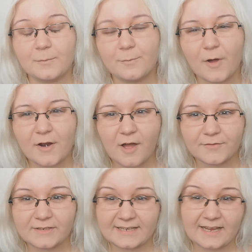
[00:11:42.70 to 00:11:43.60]
One
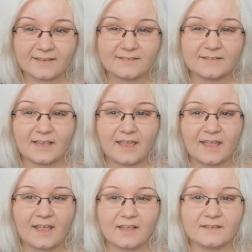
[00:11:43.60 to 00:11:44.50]
of the things
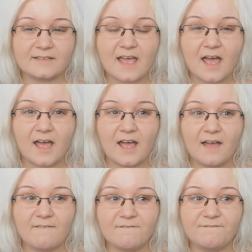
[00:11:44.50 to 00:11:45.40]
is
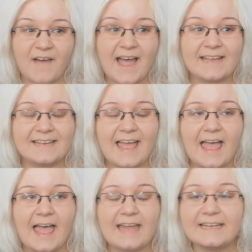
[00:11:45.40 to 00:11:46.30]
find
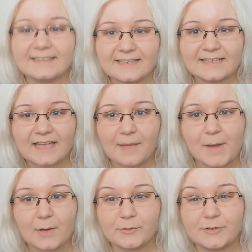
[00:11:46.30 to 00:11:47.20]
anything
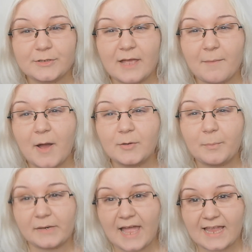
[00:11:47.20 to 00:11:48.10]
about
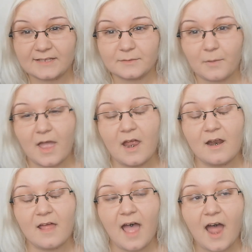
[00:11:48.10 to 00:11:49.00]
place
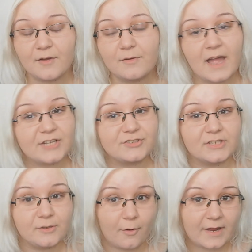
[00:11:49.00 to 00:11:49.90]
where are you
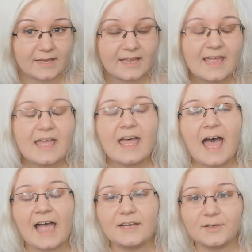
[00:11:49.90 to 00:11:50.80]
actually going.
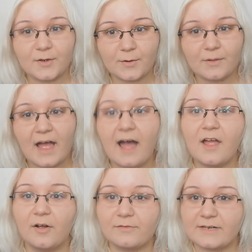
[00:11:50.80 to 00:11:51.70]
I knew
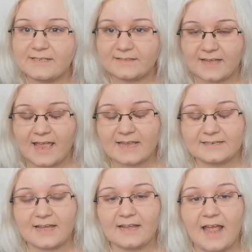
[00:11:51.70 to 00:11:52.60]
I already
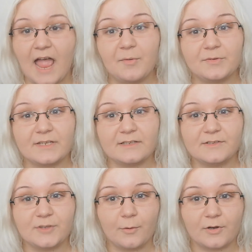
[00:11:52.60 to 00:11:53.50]
said that I was in
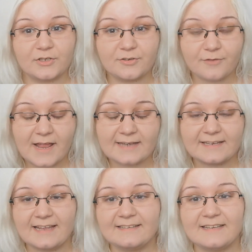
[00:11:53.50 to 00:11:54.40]
Stoke-on-Trent
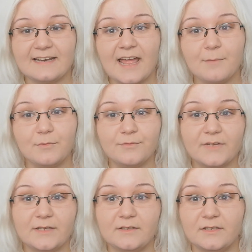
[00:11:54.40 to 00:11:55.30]
and then I
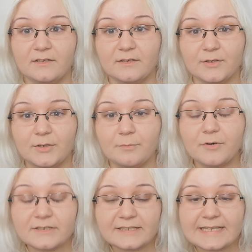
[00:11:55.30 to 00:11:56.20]
moved into
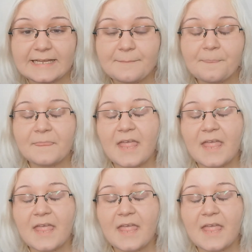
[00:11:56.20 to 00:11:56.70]
Burnley,